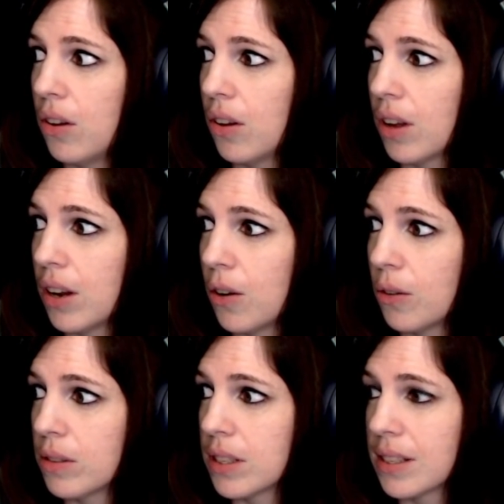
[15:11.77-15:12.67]
you know,
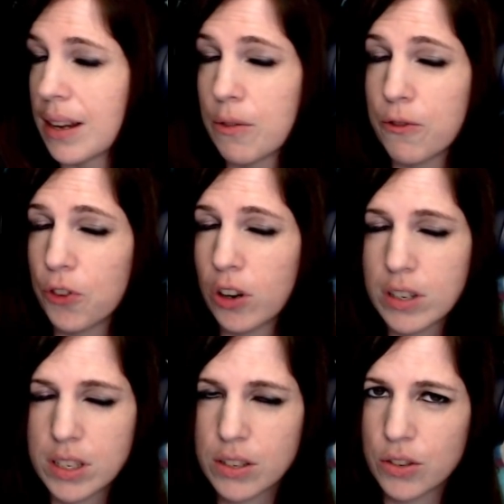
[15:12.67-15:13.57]
since I
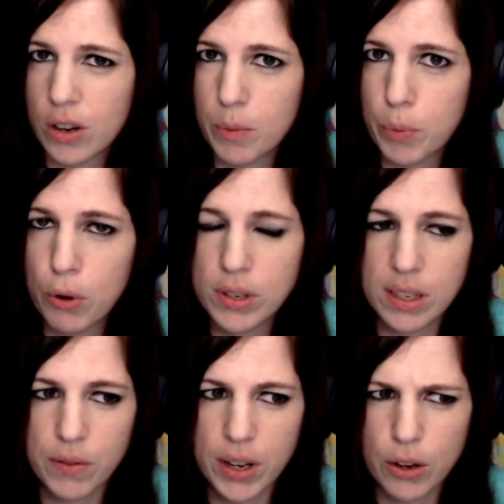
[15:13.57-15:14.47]
first started posting
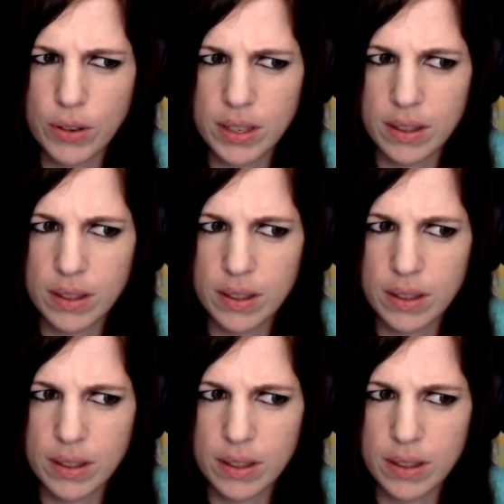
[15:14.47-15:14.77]
videos.